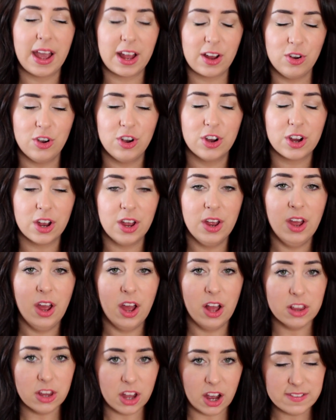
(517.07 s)
I cook
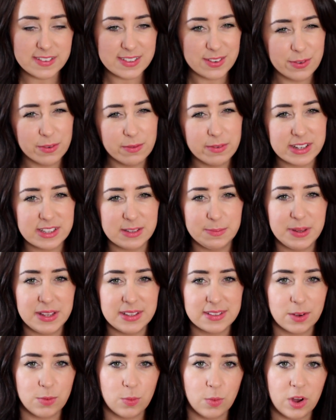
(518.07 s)
a lot of different
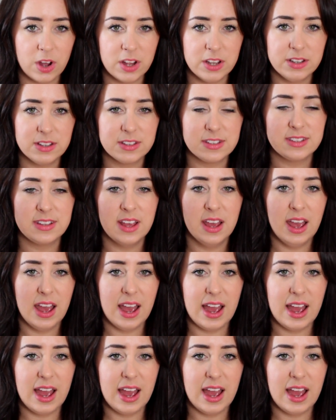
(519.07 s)
recipes at once.